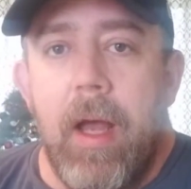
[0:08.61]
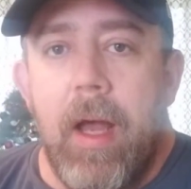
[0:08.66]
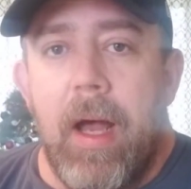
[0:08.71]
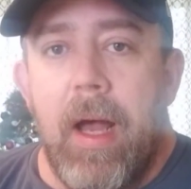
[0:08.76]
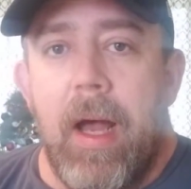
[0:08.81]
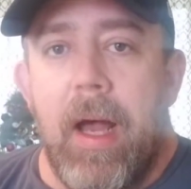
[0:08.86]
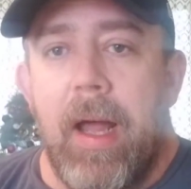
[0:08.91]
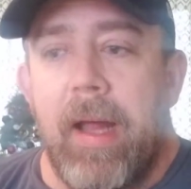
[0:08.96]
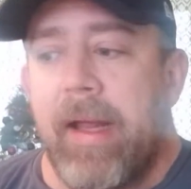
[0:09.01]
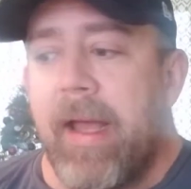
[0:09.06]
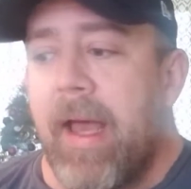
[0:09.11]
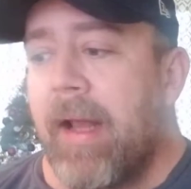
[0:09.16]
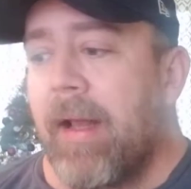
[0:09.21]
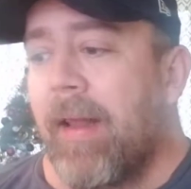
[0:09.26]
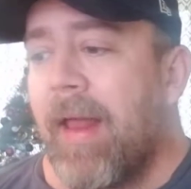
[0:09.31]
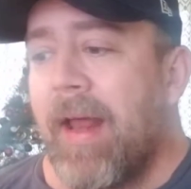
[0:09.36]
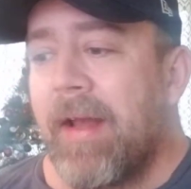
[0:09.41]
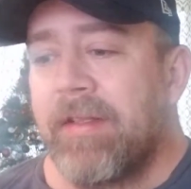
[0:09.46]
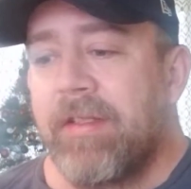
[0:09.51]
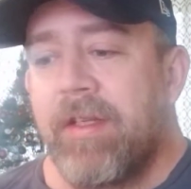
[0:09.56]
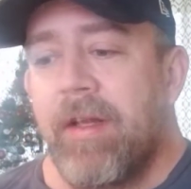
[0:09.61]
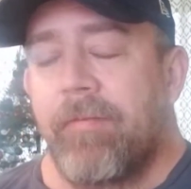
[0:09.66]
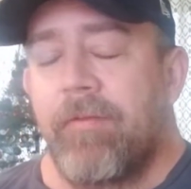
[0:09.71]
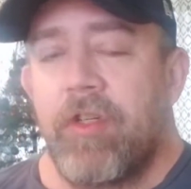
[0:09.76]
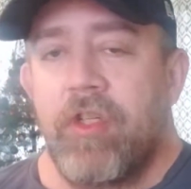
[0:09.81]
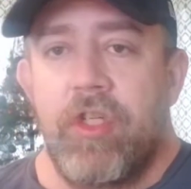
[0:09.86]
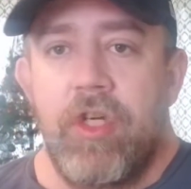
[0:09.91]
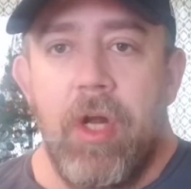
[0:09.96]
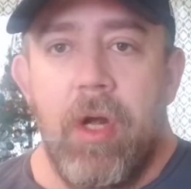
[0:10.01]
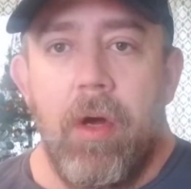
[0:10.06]
I got a lot of stuff to
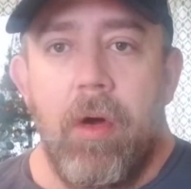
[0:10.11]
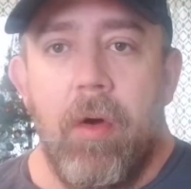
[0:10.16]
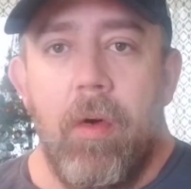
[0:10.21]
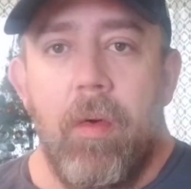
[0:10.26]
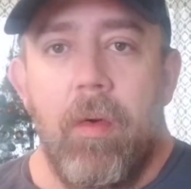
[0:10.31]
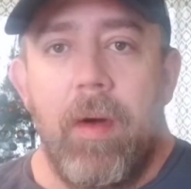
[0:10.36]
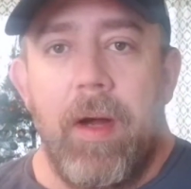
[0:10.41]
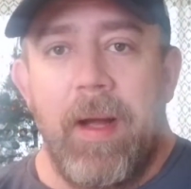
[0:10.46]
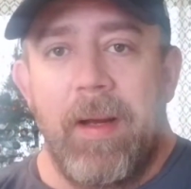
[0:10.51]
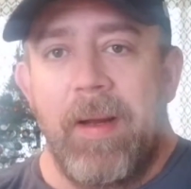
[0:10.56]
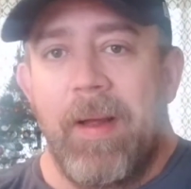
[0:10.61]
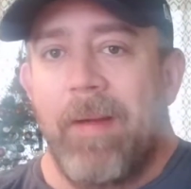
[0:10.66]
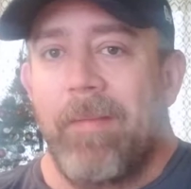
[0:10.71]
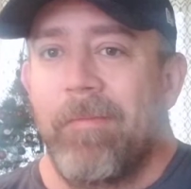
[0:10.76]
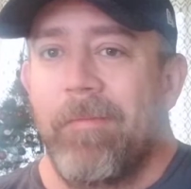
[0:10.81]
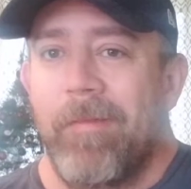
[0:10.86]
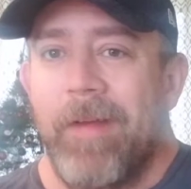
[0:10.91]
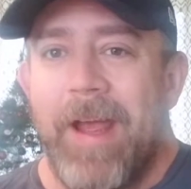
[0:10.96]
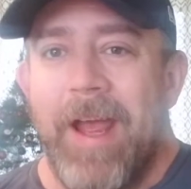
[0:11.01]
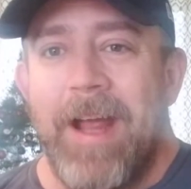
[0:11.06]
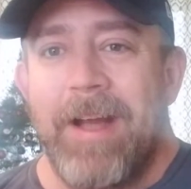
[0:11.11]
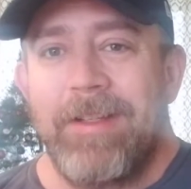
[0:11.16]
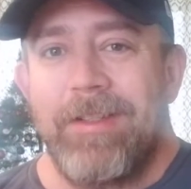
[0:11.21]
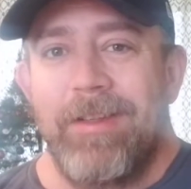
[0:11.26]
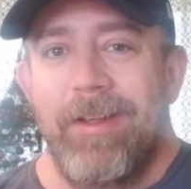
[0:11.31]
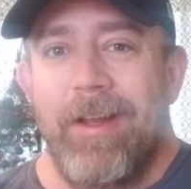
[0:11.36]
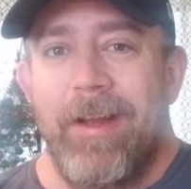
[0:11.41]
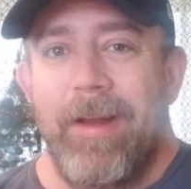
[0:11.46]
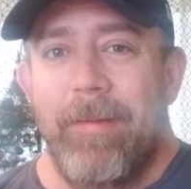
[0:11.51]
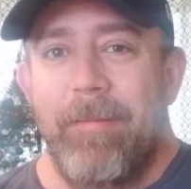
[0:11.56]
show. I got
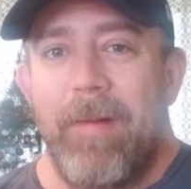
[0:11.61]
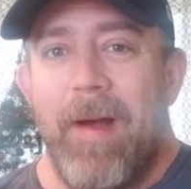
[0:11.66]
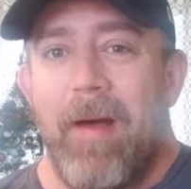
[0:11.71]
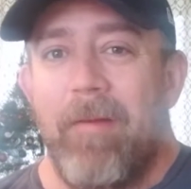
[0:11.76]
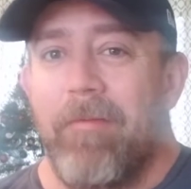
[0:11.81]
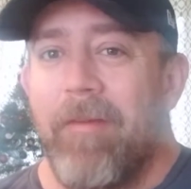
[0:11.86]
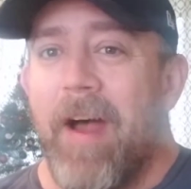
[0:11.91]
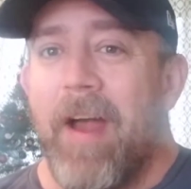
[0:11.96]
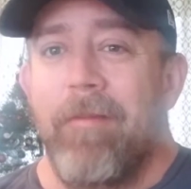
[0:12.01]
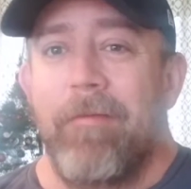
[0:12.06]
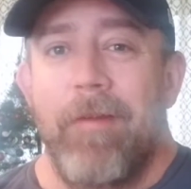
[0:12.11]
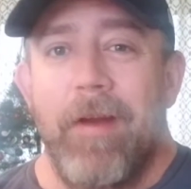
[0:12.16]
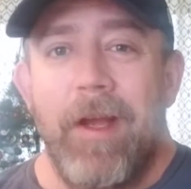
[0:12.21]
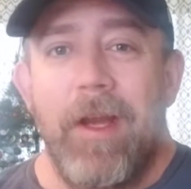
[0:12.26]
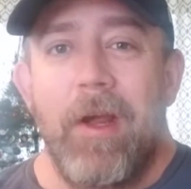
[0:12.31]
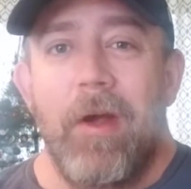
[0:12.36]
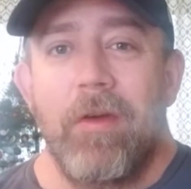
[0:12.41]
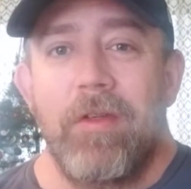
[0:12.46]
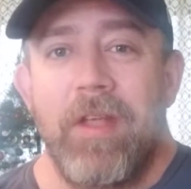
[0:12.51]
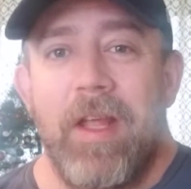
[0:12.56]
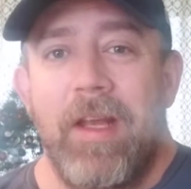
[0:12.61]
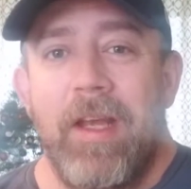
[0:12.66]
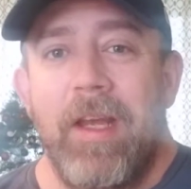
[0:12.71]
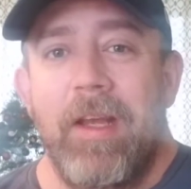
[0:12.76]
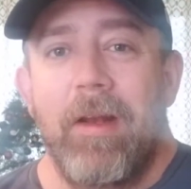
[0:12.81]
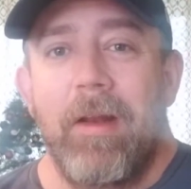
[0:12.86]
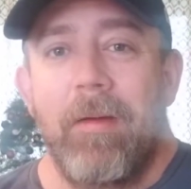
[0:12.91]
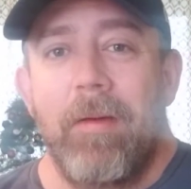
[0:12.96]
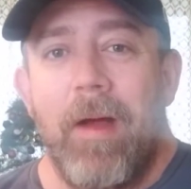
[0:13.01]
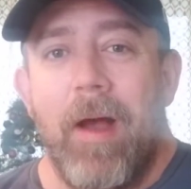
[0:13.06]
actually about 5 videos I need
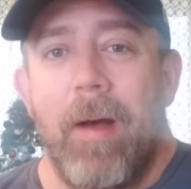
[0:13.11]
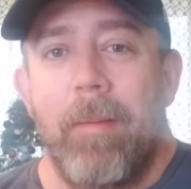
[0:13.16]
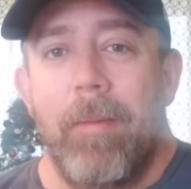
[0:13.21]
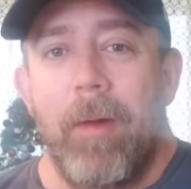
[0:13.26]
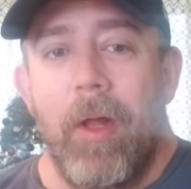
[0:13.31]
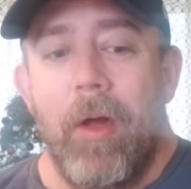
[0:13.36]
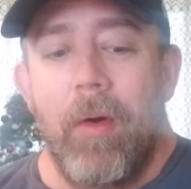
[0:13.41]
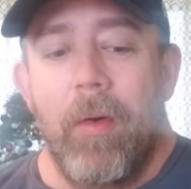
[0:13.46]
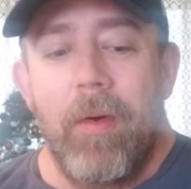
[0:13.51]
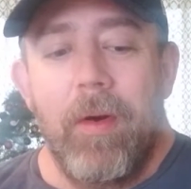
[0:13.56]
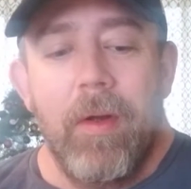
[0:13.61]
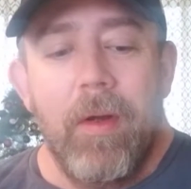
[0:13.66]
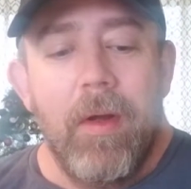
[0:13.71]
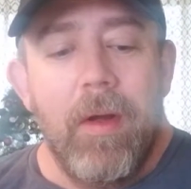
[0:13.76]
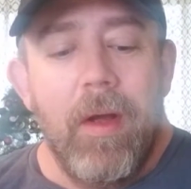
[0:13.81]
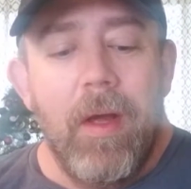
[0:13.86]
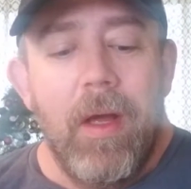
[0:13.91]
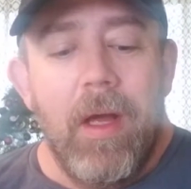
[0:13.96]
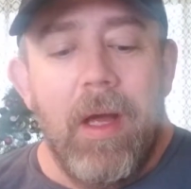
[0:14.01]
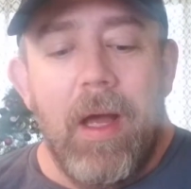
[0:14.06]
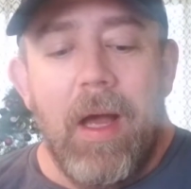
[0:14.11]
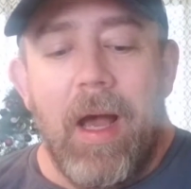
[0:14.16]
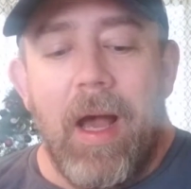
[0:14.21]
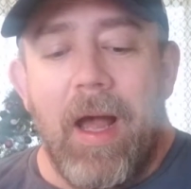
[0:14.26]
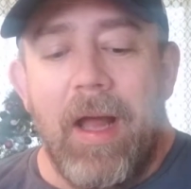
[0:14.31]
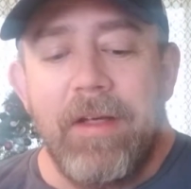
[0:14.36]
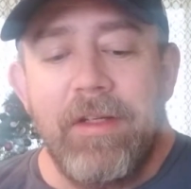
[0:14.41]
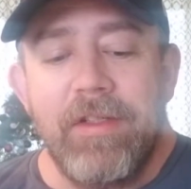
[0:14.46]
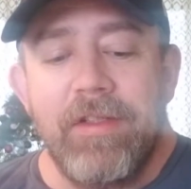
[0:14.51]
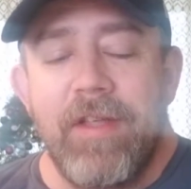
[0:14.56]
to upload.
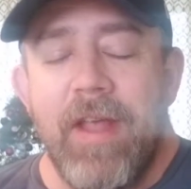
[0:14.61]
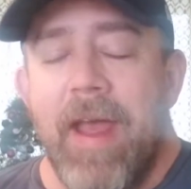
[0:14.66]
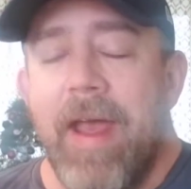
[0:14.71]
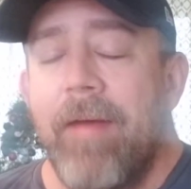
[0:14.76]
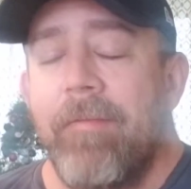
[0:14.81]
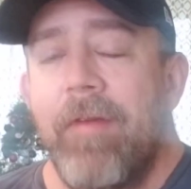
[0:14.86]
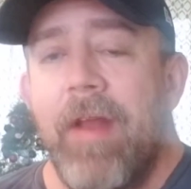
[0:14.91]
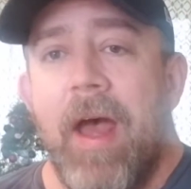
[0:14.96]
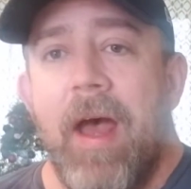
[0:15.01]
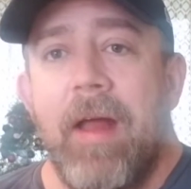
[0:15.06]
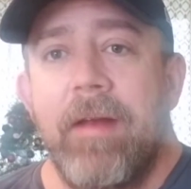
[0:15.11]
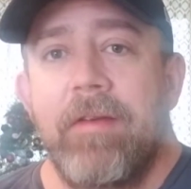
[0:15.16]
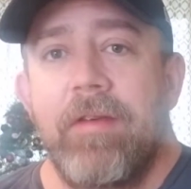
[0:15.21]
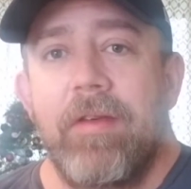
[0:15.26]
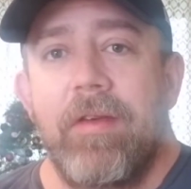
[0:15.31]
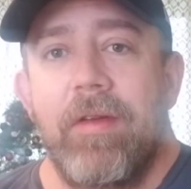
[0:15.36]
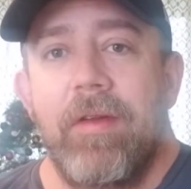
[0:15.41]
I just have not